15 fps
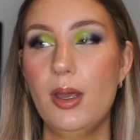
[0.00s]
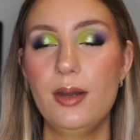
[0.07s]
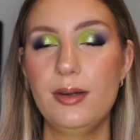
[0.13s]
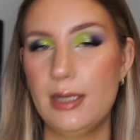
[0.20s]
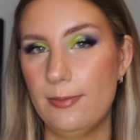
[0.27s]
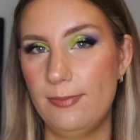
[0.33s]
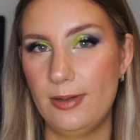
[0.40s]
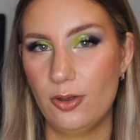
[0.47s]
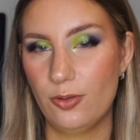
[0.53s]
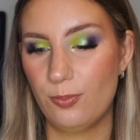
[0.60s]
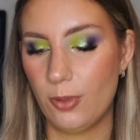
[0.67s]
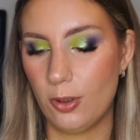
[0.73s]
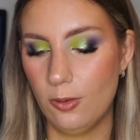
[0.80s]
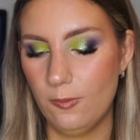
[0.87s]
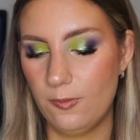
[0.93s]
Definitely not
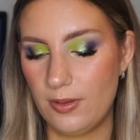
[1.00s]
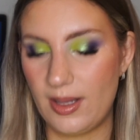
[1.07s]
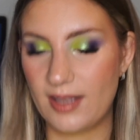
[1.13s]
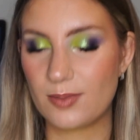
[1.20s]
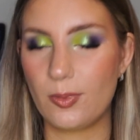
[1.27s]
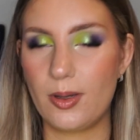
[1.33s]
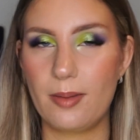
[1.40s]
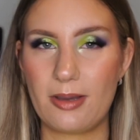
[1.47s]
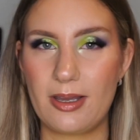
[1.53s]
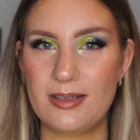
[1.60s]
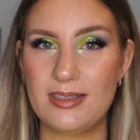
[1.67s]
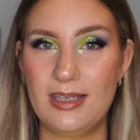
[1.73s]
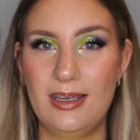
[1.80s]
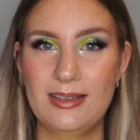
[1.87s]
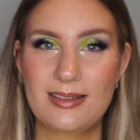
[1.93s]
both, and that's why I'm kind of
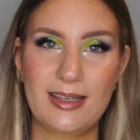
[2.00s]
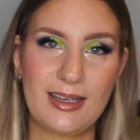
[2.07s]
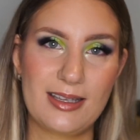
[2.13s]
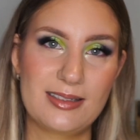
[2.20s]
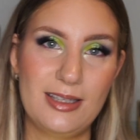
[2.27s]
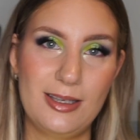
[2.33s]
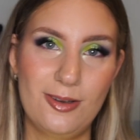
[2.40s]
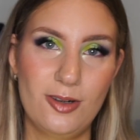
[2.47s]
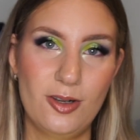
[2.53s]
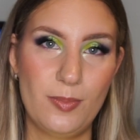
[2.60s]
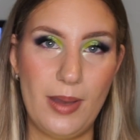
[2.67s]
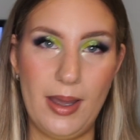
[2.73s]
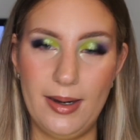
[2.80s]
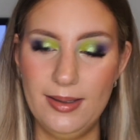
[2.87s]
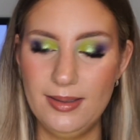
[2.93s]
saying it's like a singular
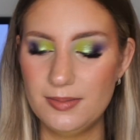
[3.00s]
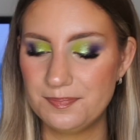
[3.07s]
palette.